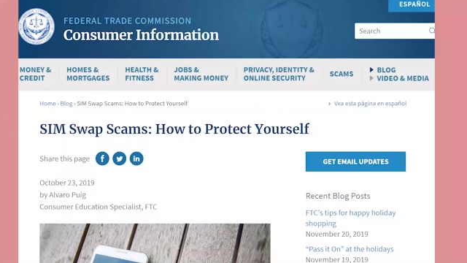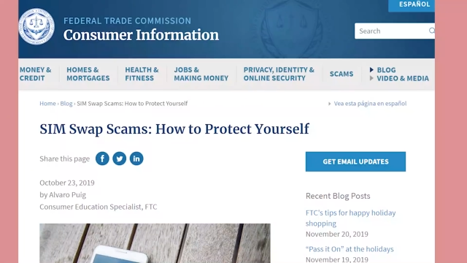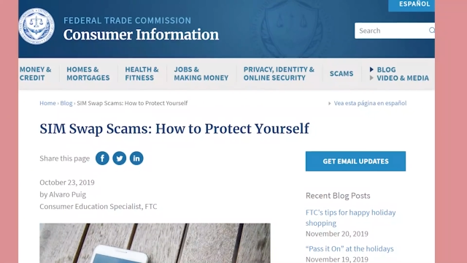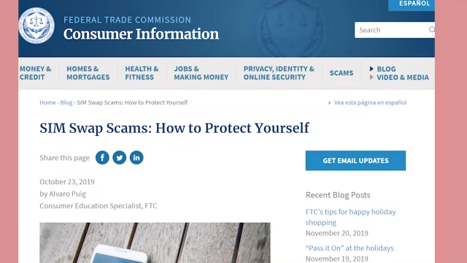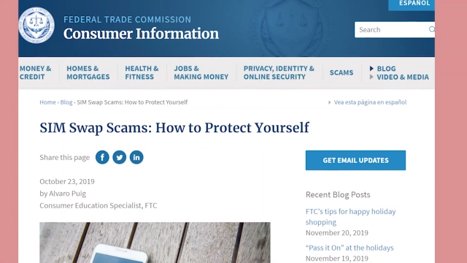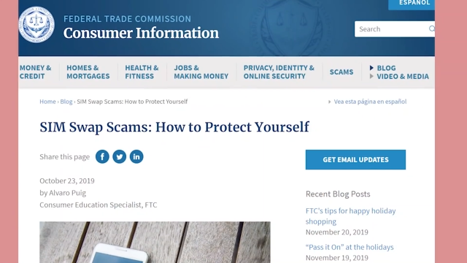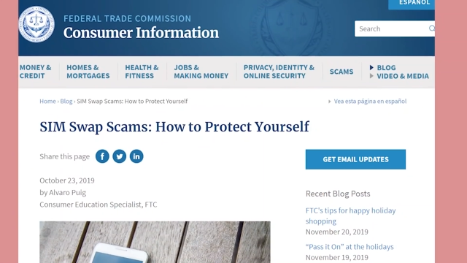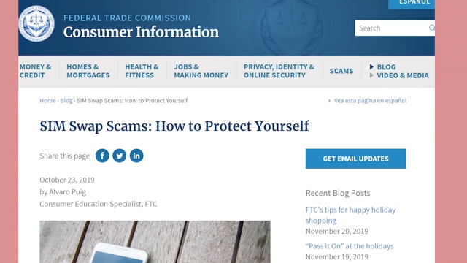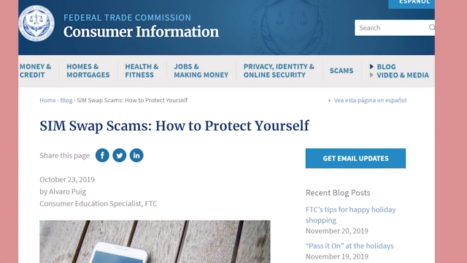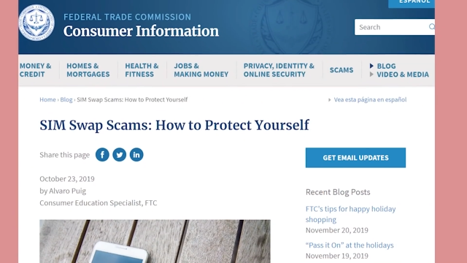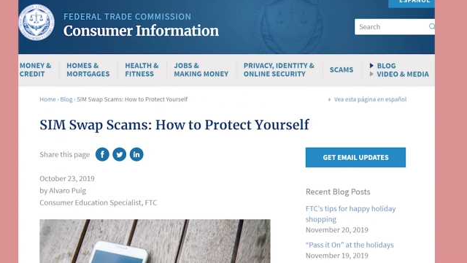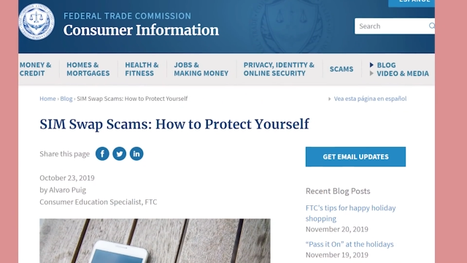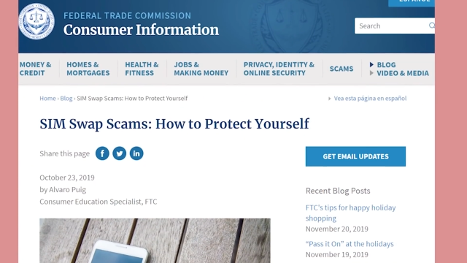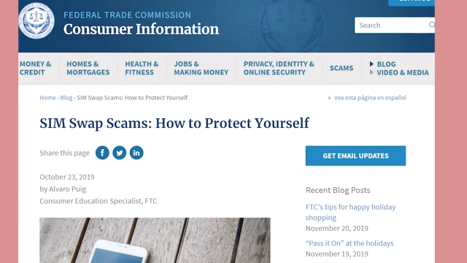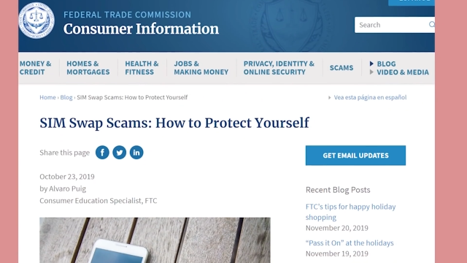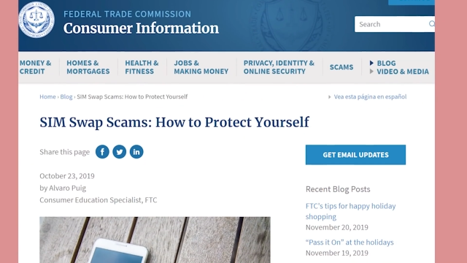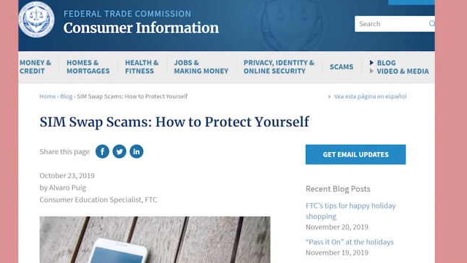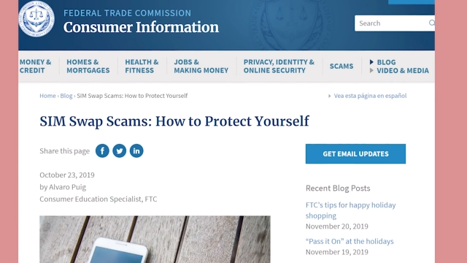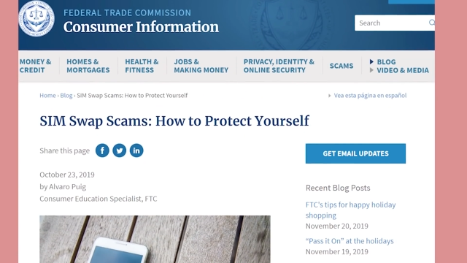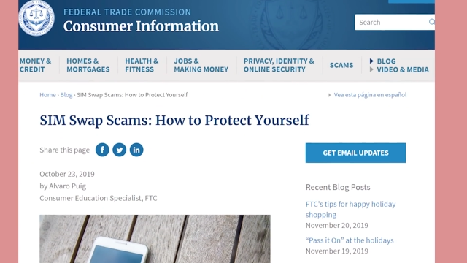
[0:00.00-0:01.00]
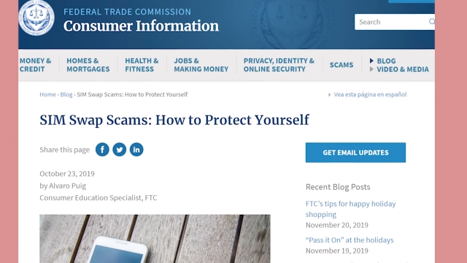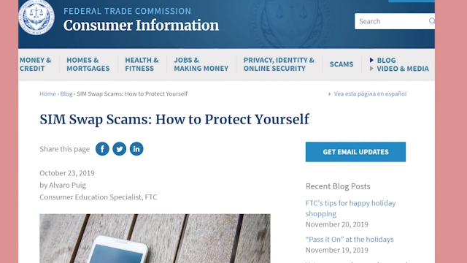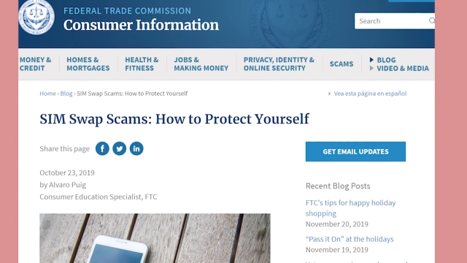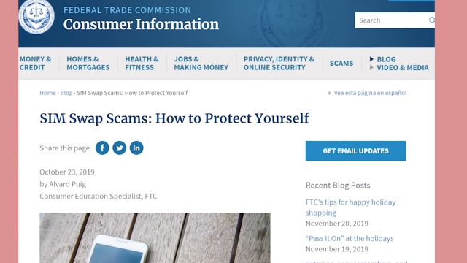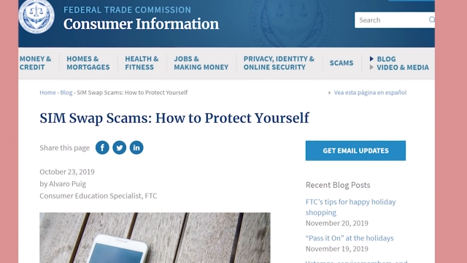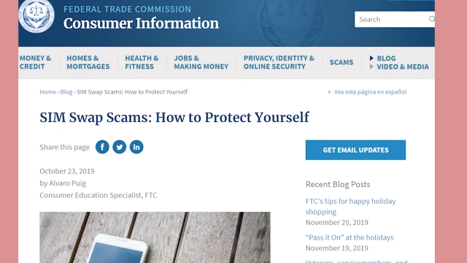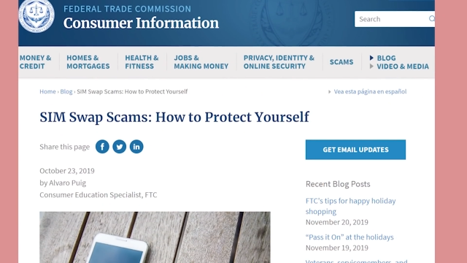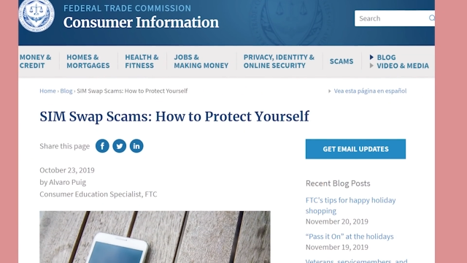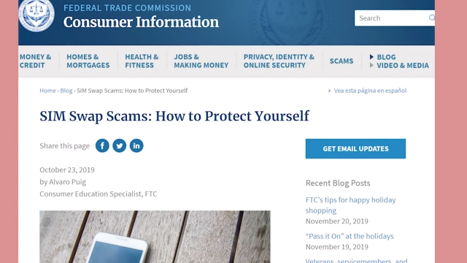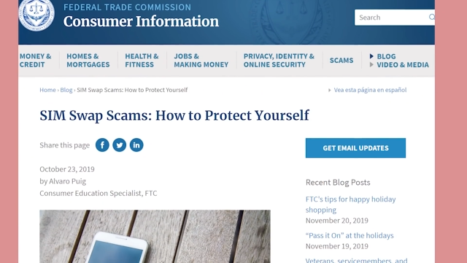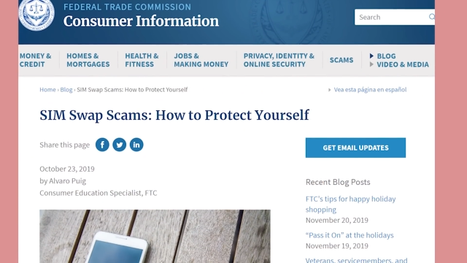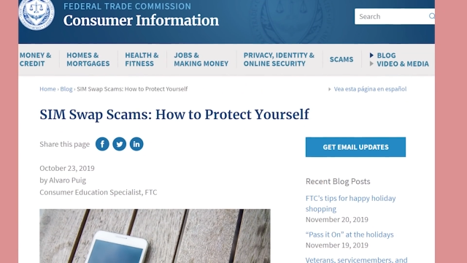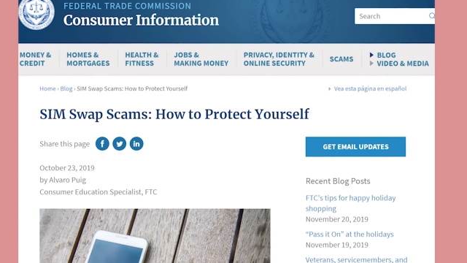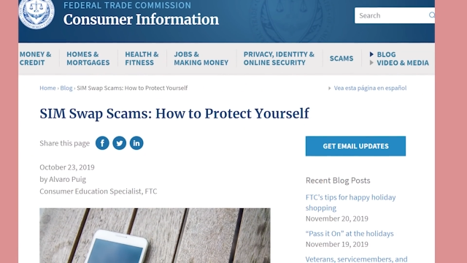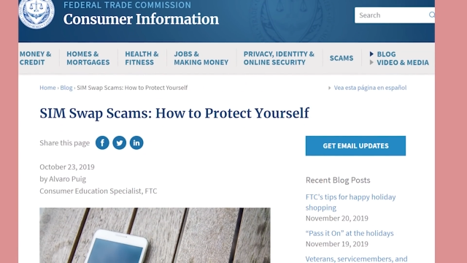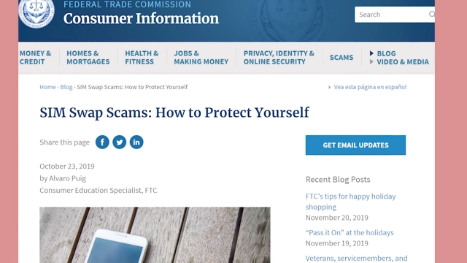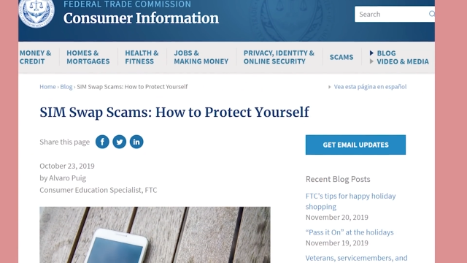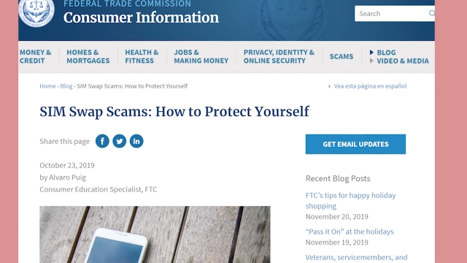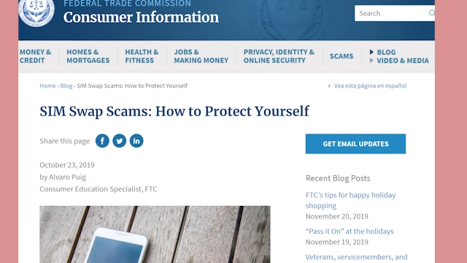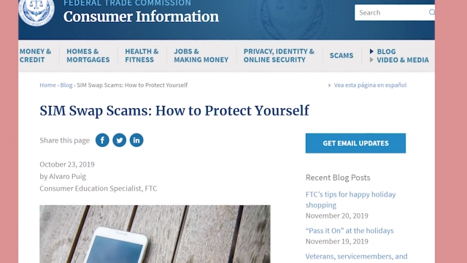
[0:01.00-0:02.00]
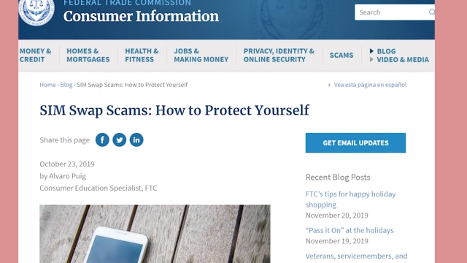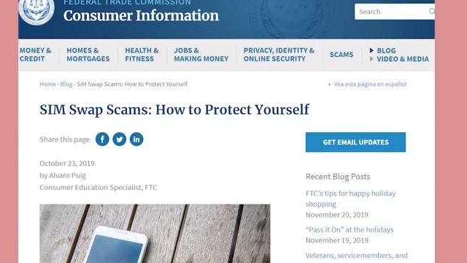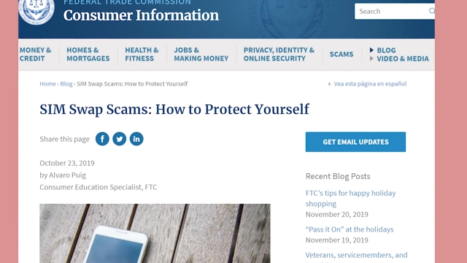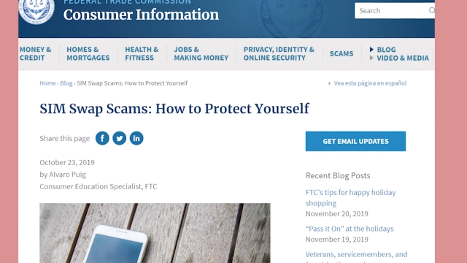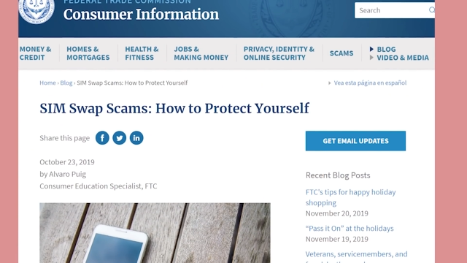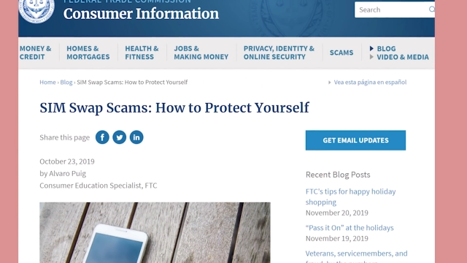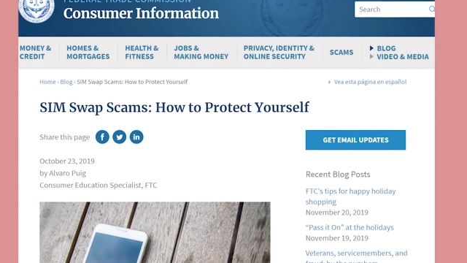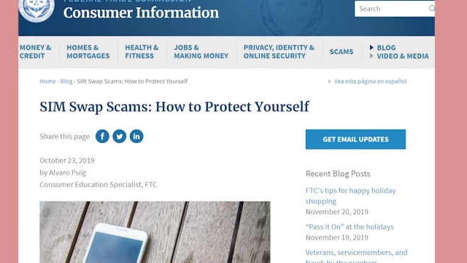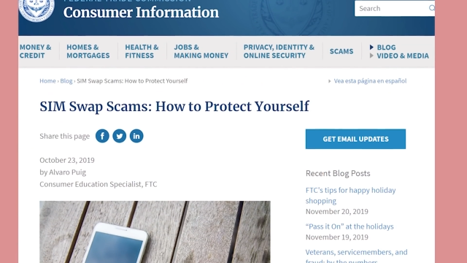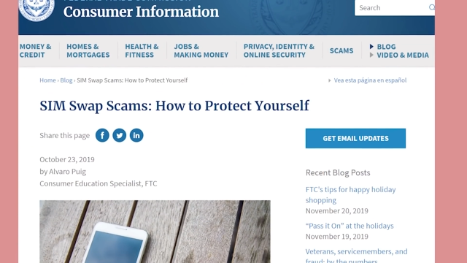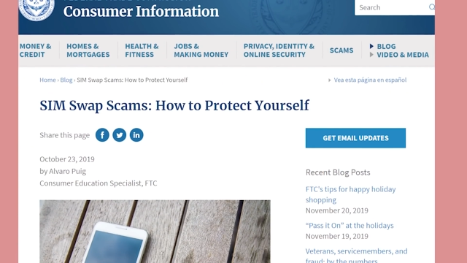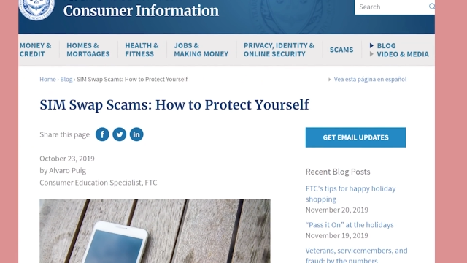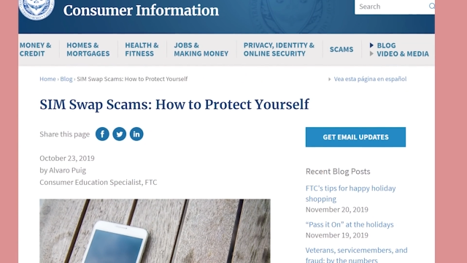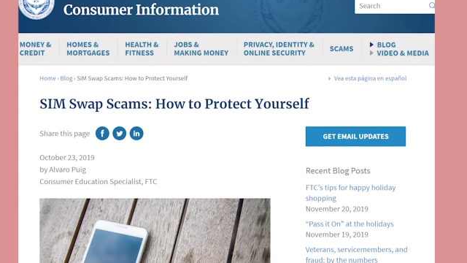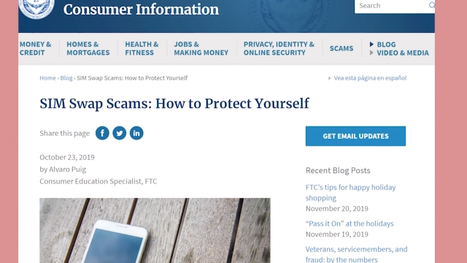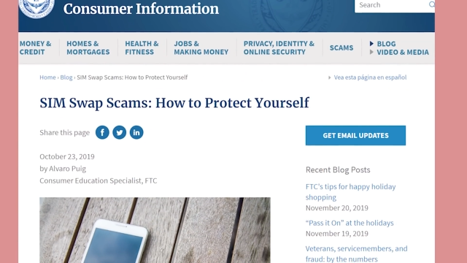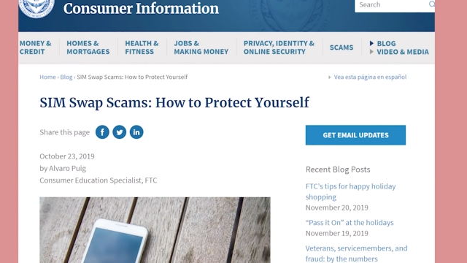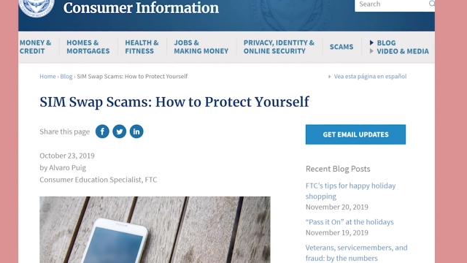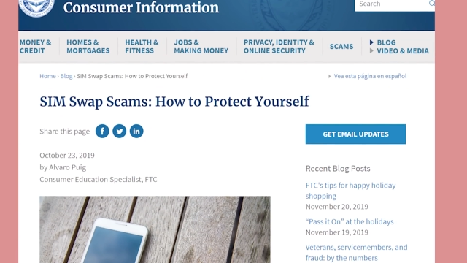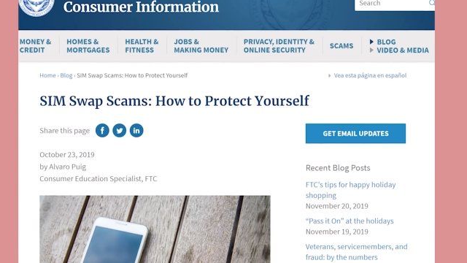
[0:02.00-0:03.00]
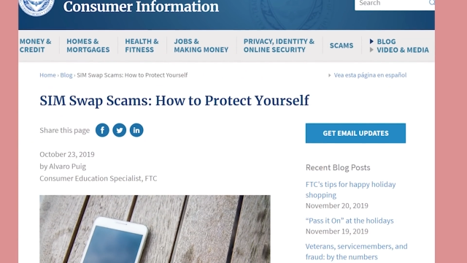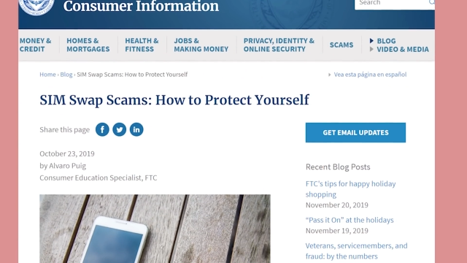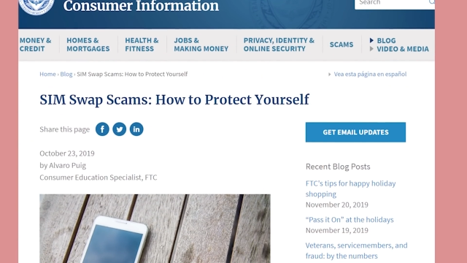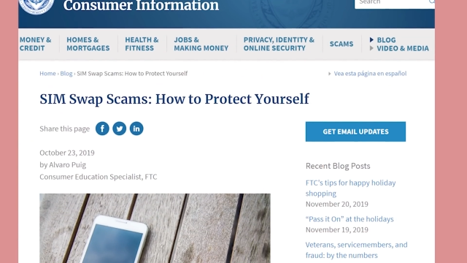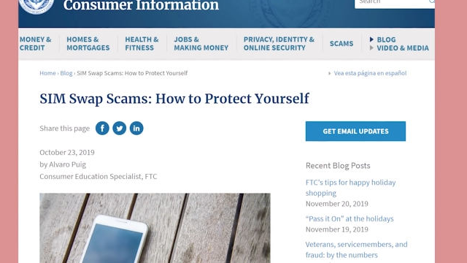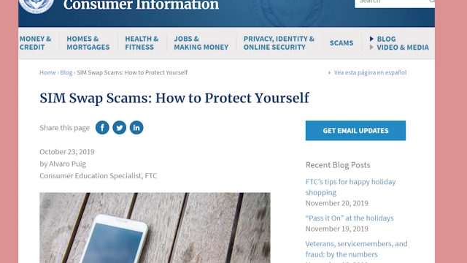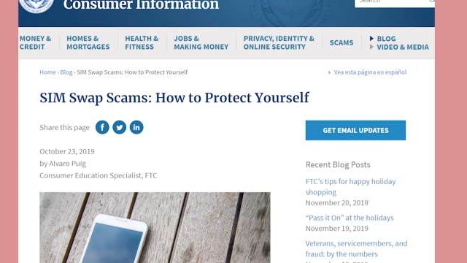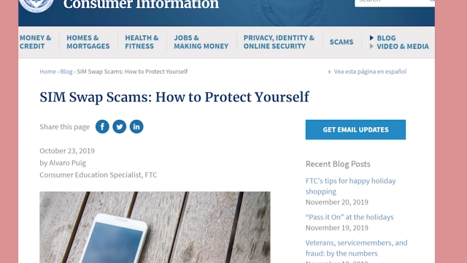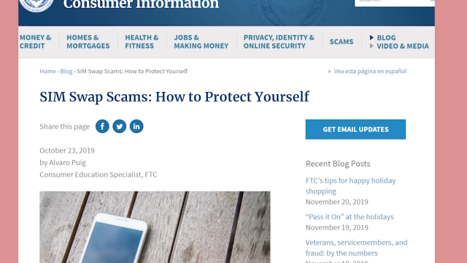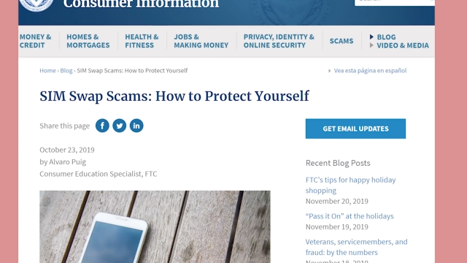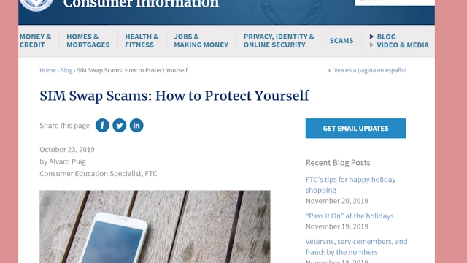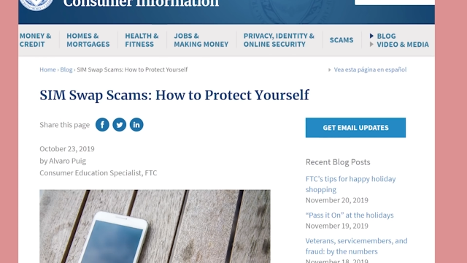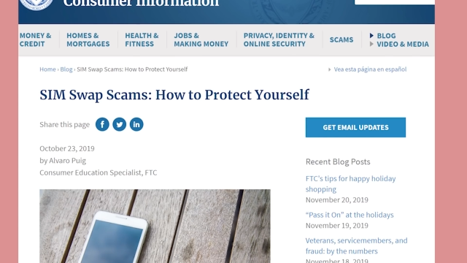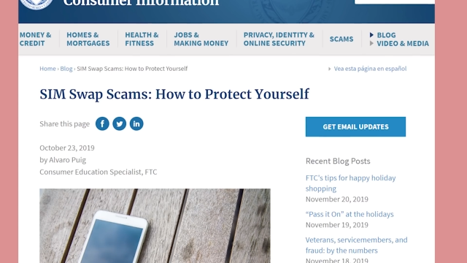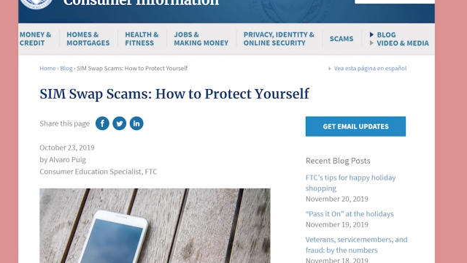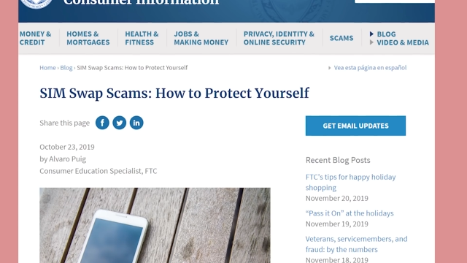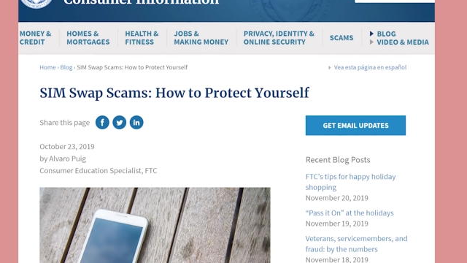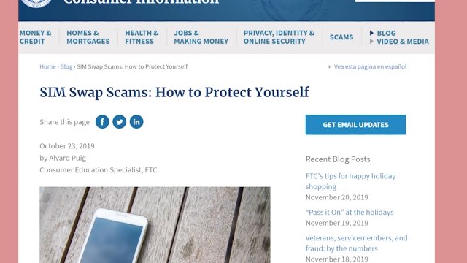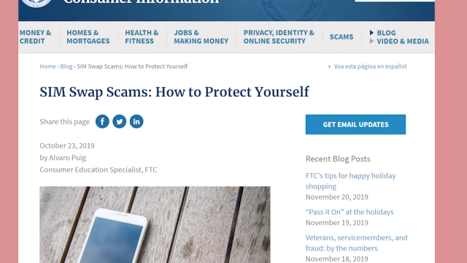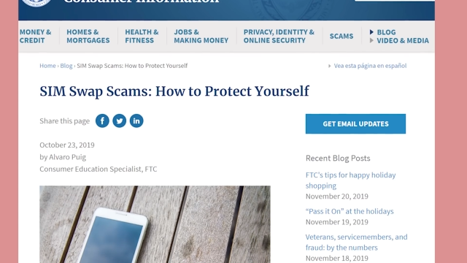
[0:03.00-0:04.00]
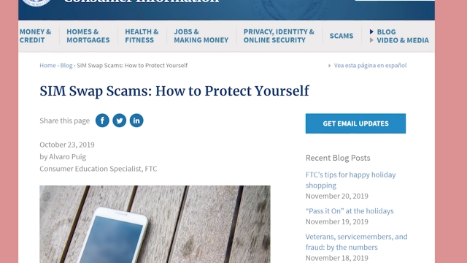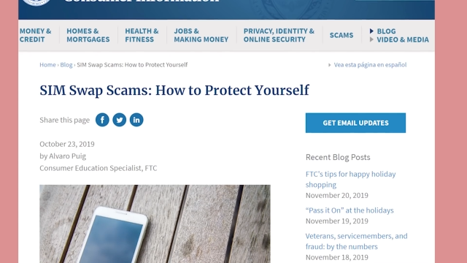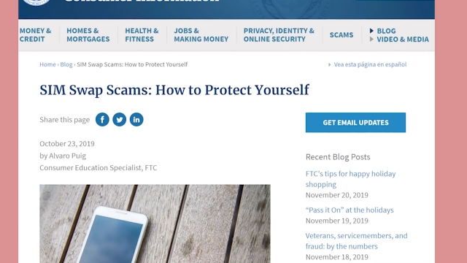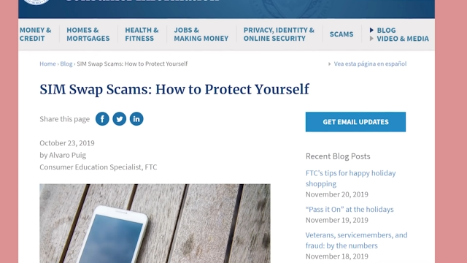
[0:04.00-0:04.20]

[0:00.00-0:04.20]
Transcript: (no speaker visible)